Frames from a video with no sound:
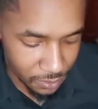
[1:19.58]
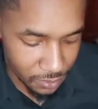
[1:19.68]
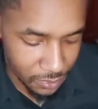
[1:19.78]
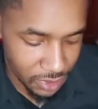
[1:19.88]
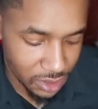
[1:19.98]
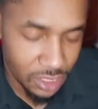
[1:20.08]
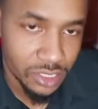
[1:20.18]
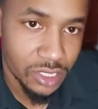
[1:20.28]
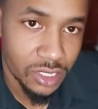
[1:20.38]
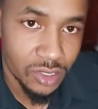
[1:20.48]

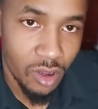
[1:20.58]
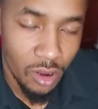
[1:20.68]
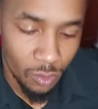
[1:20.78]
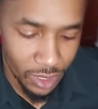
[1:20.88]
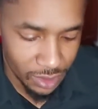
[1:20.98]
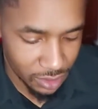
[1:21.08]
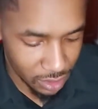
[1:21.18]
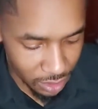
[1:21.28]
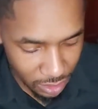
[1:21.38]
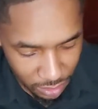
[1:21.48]
Suction is always good